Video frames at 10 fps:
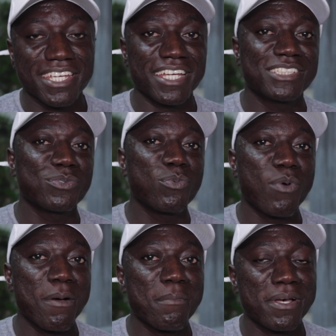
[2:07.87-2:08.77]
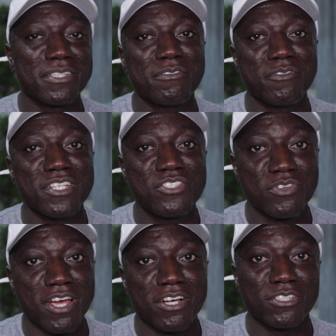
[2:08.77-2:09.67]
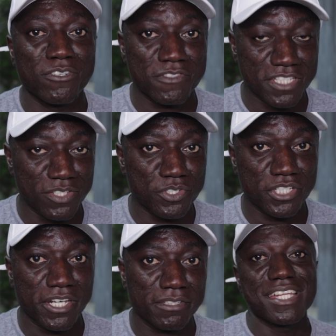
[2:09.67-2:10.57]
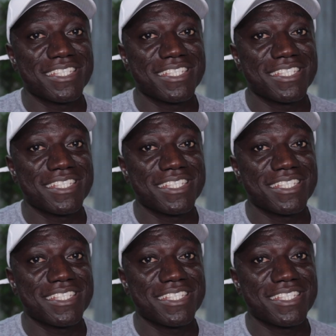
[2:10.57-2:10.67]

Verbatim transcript: gets one month free trial of Skillshare.